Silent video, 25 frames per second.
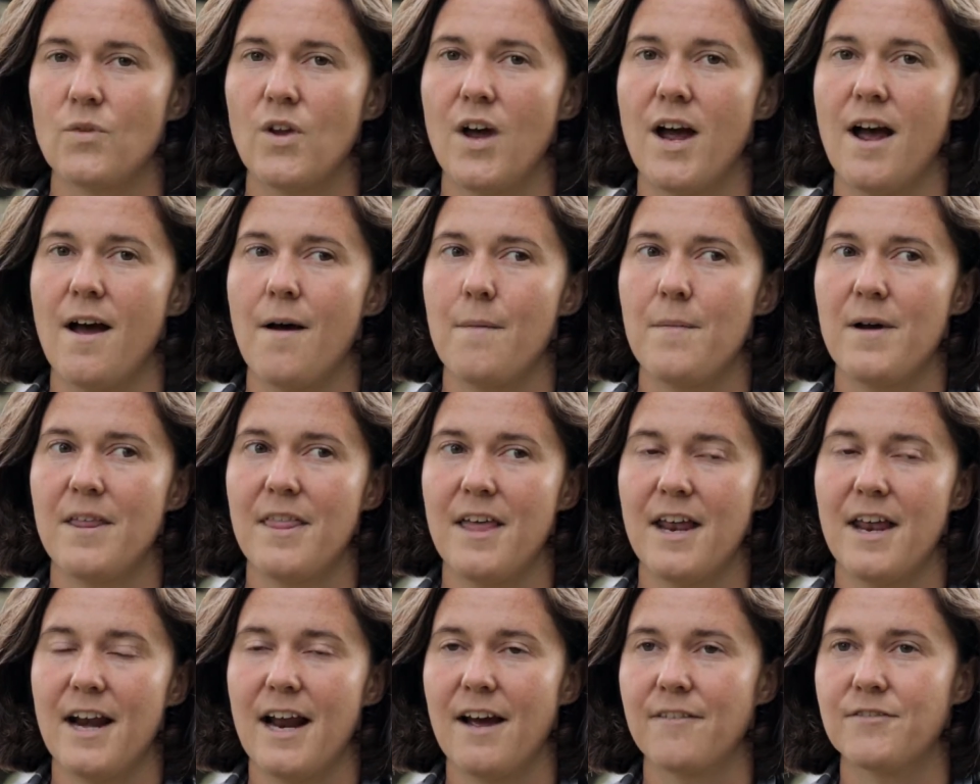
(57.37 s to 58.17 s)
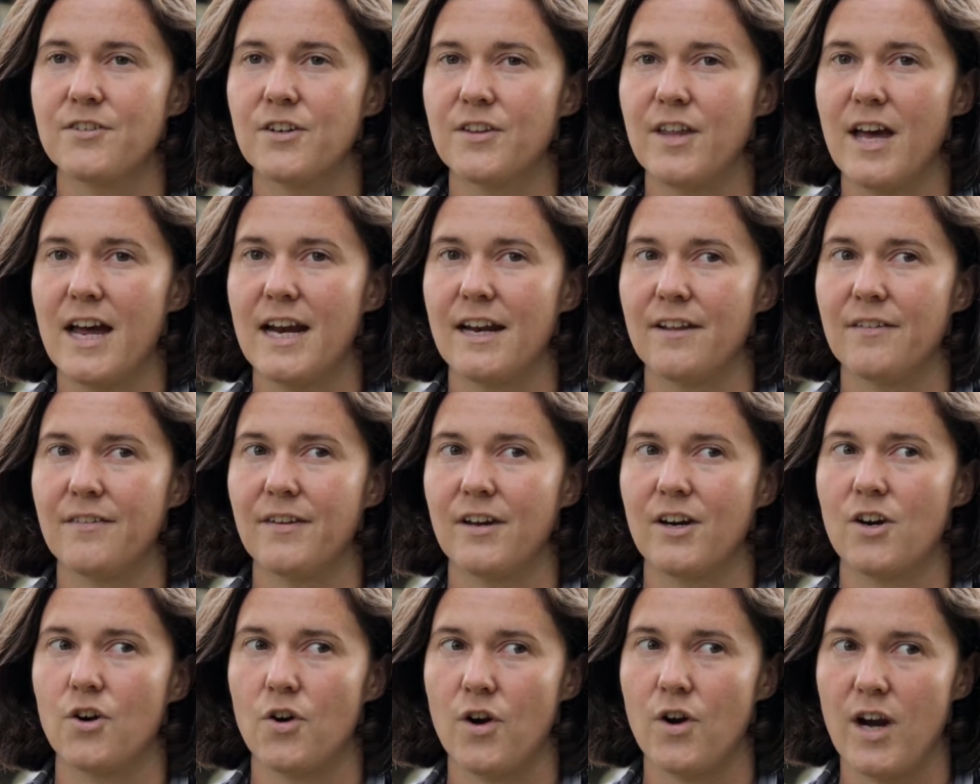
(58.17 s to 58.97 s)
And then after that, it's
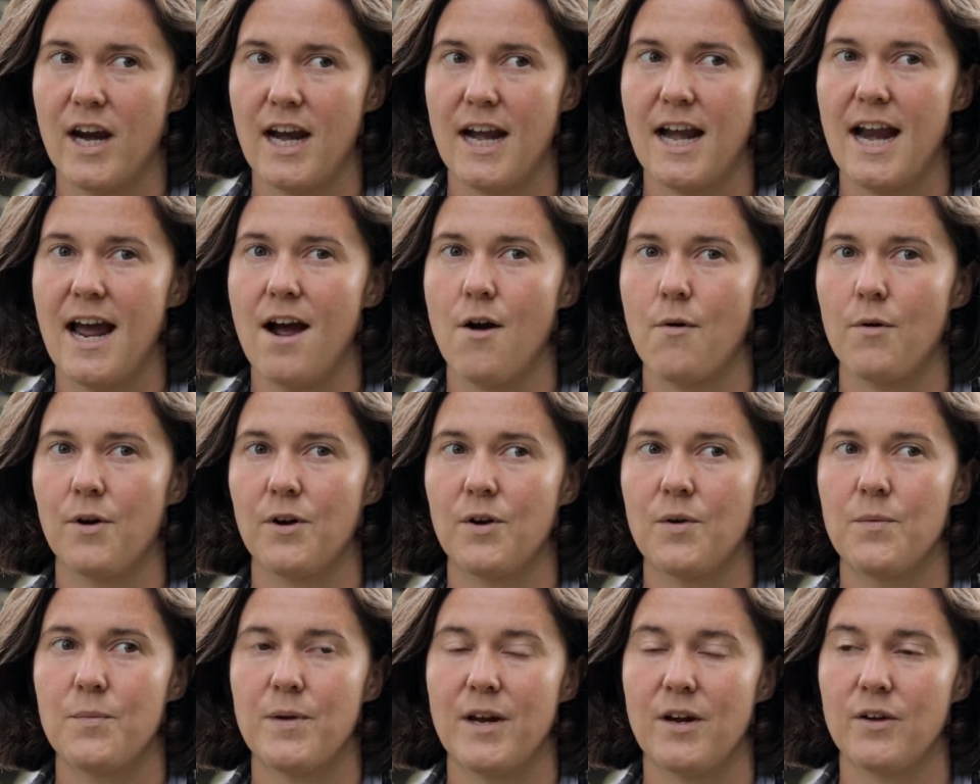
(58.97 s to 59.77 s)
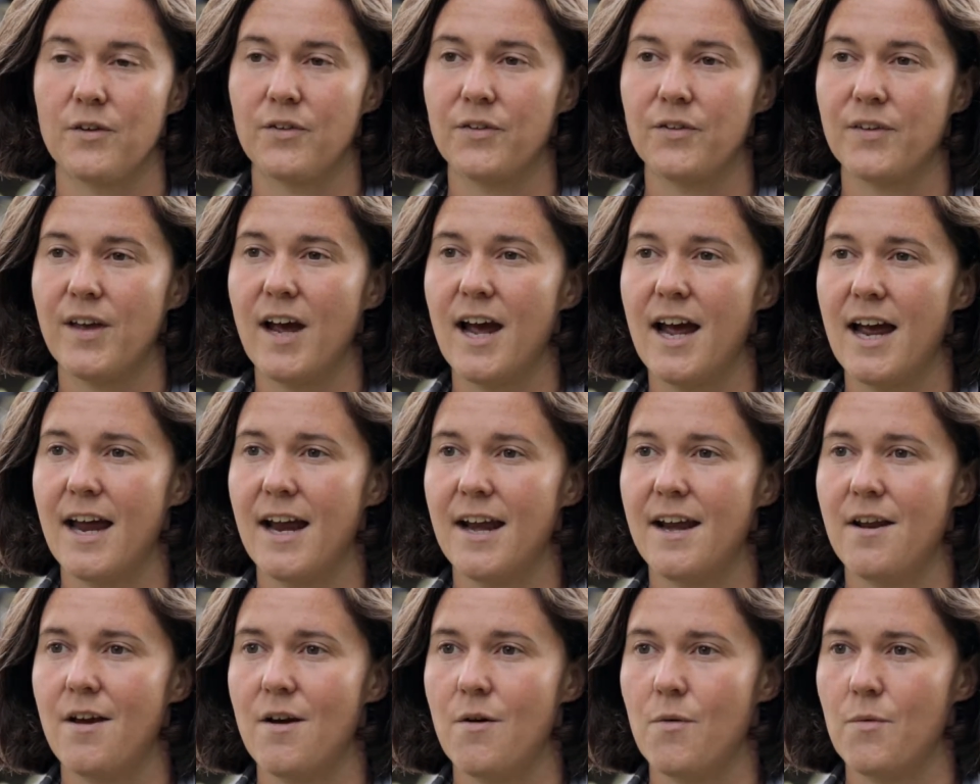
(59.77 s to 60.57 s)
like, okay, now we're going to be
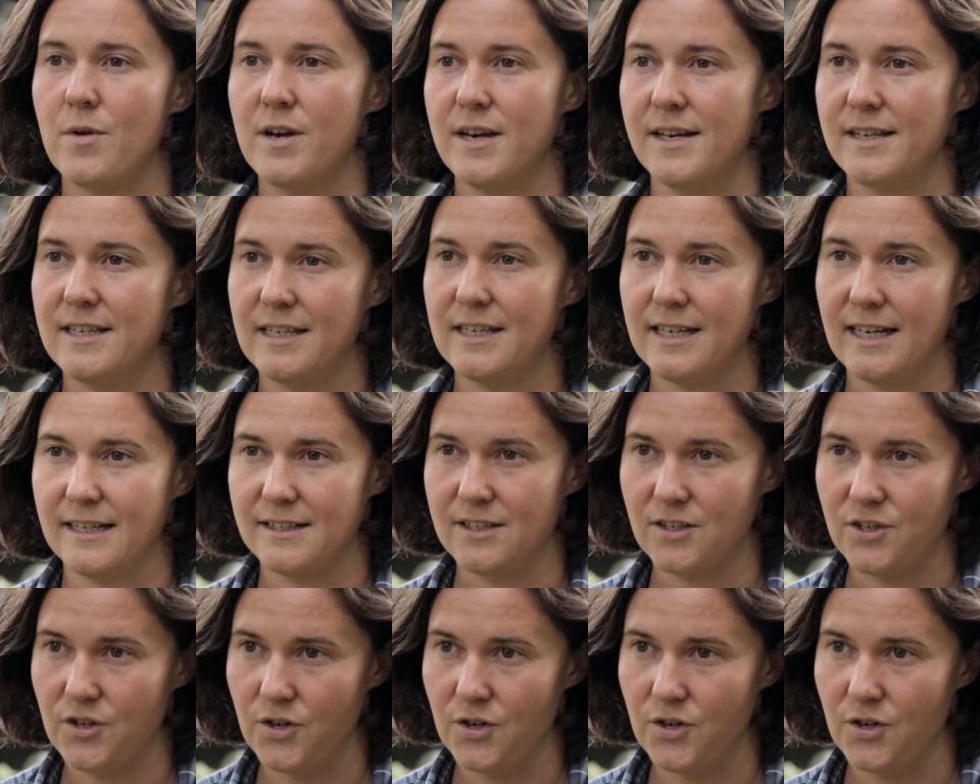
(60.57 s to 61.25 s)
outside. We need to get to